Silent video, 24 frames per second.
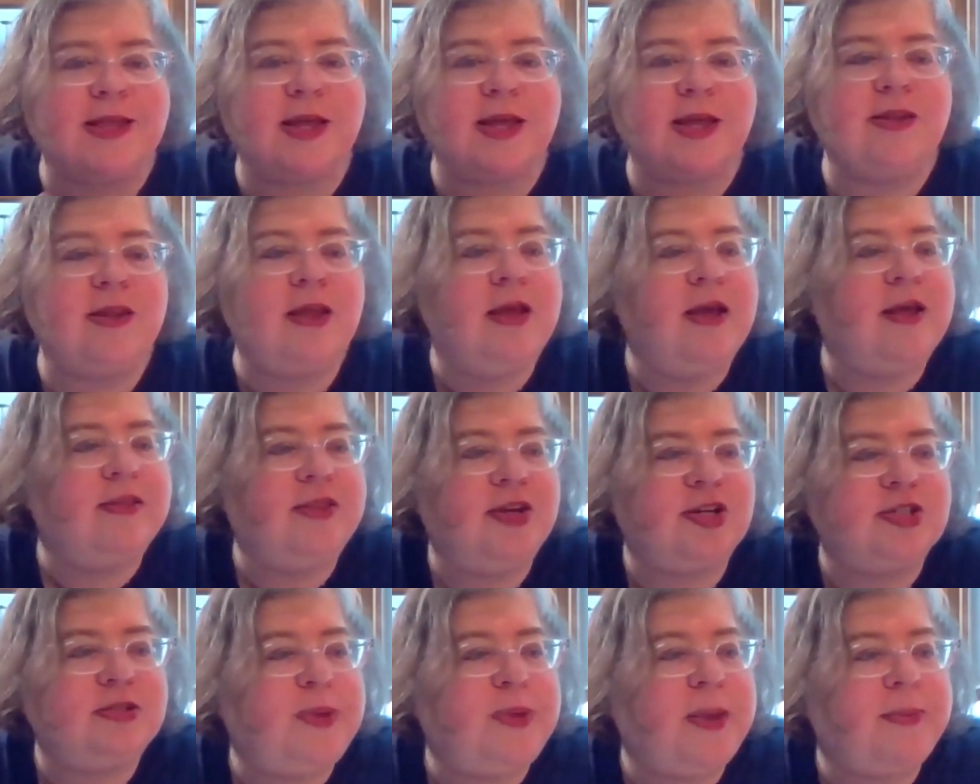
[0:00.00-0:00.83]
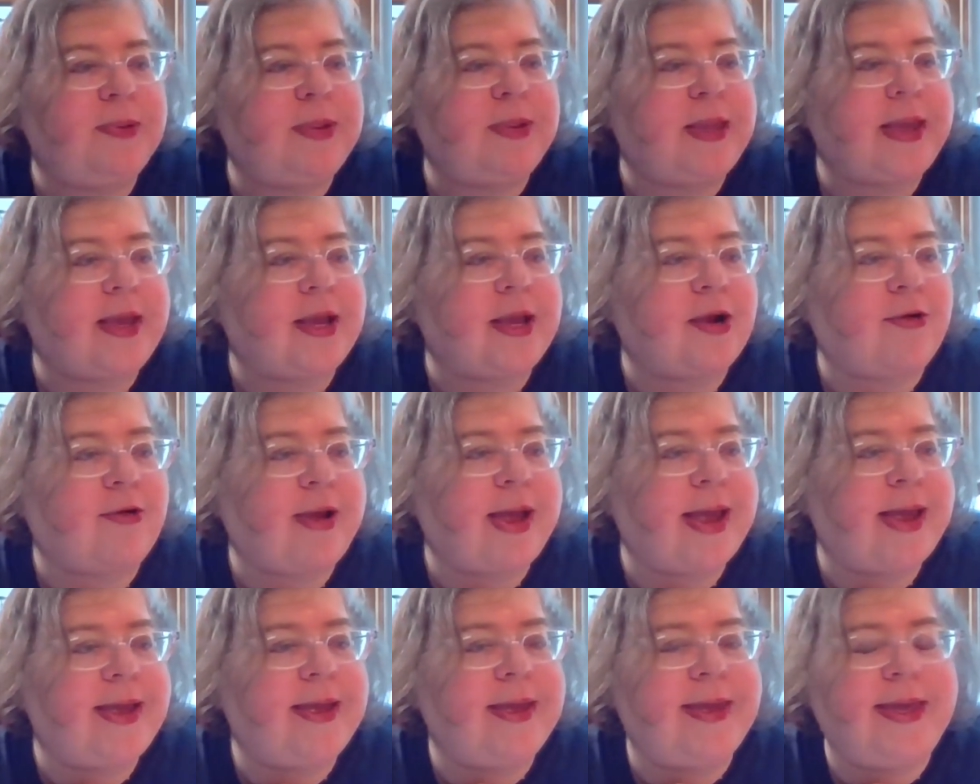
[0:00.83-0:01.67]
Then there's people like
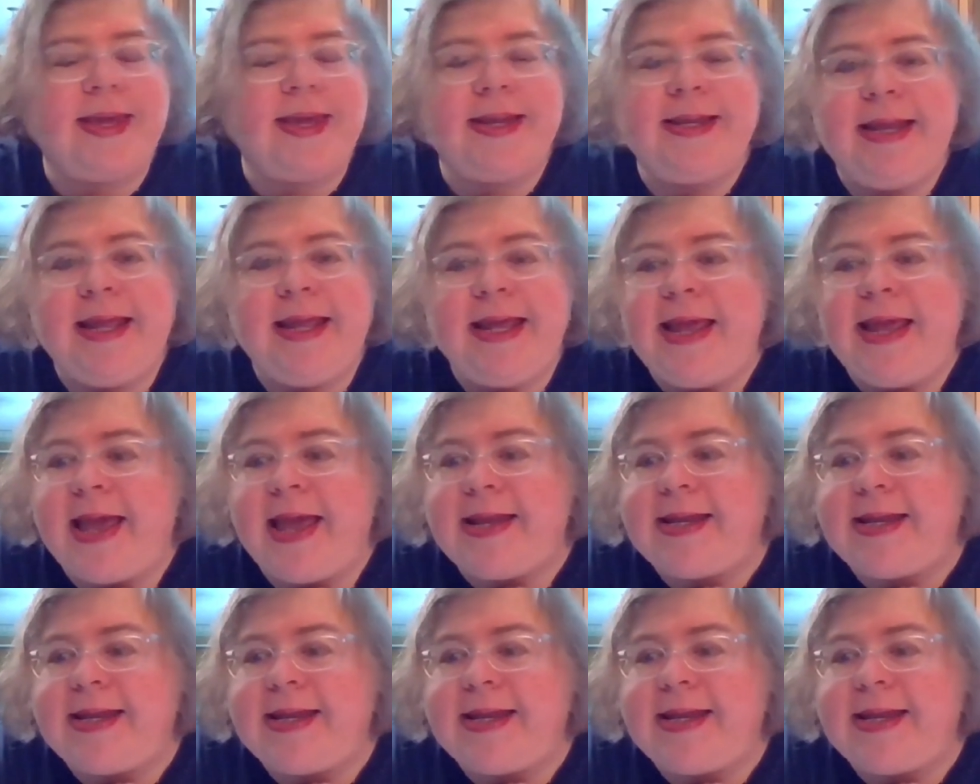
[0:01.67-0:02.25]
Craig Gidney,